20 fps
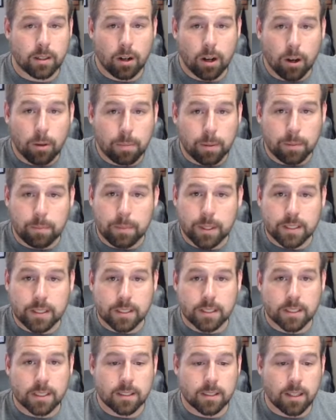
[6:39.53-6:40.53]
Open
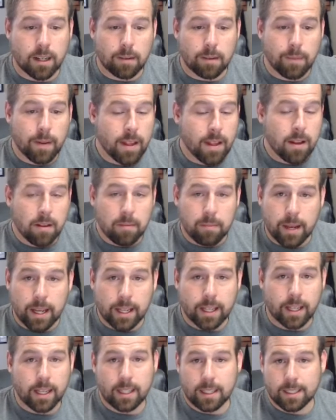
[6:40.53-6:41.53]
businesses up.
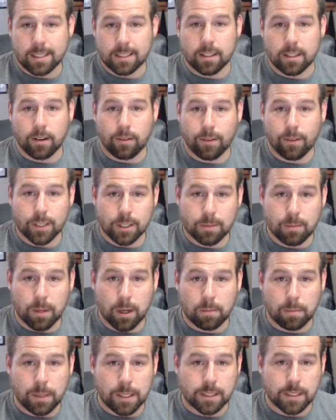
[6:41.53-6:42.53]
Make it easier for small
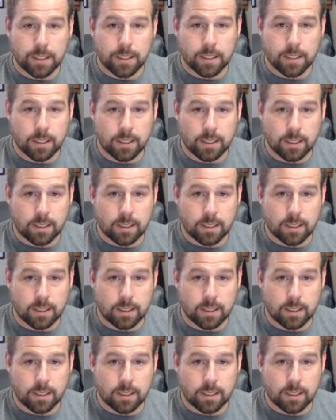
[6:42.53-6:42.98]
businesses